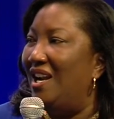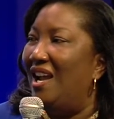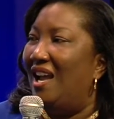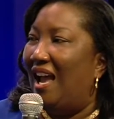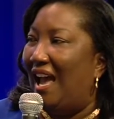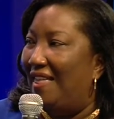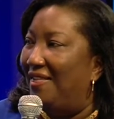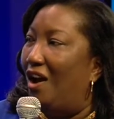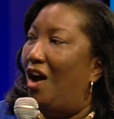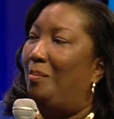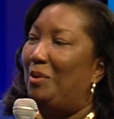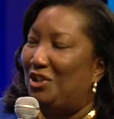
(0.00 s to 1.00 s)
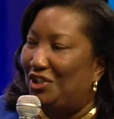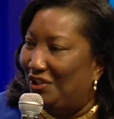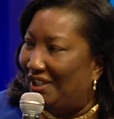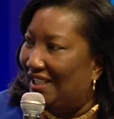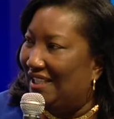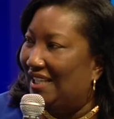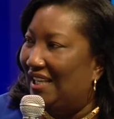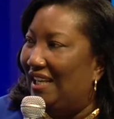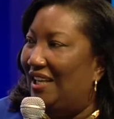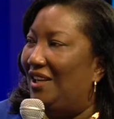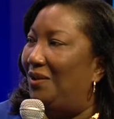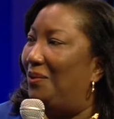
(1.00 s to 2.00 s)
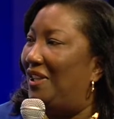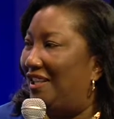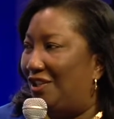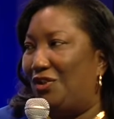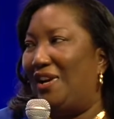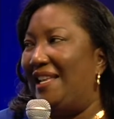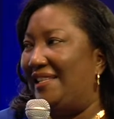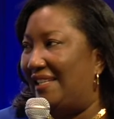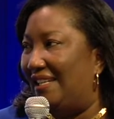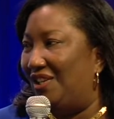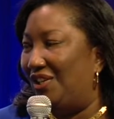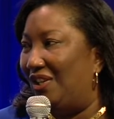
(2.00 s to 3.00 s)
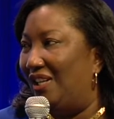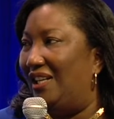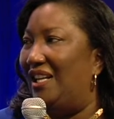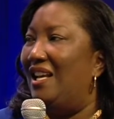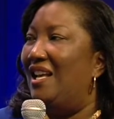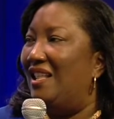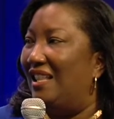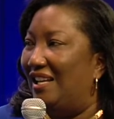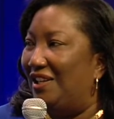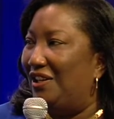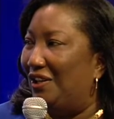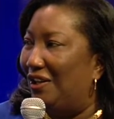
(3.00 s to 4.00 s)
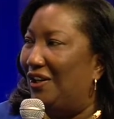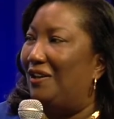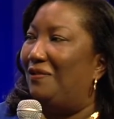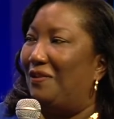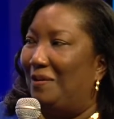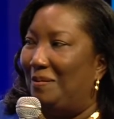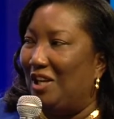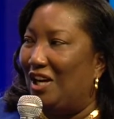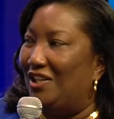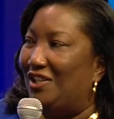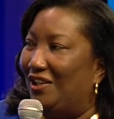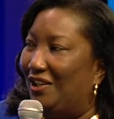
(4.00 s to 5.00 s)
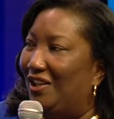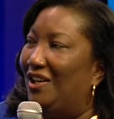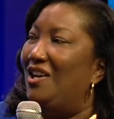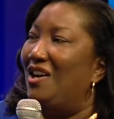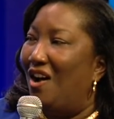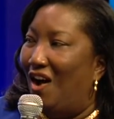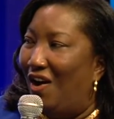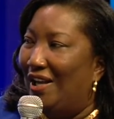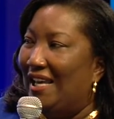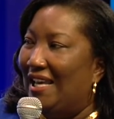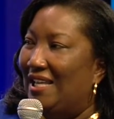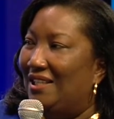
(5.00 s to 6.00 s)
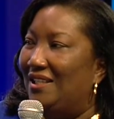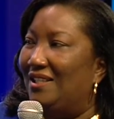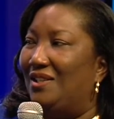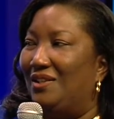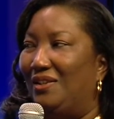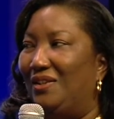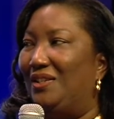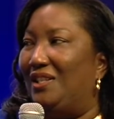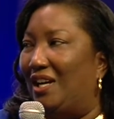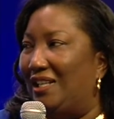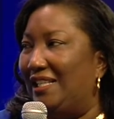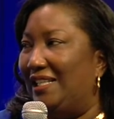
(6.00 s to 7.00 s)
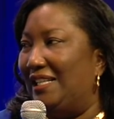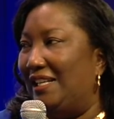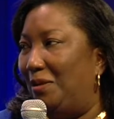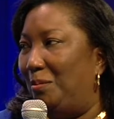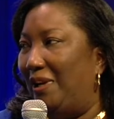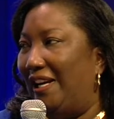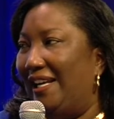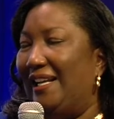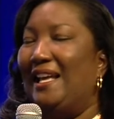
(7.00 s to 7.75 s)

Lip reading: Had the opportunity with the transition that occurred from Dr. Hawkins to Dr. Dilbeck.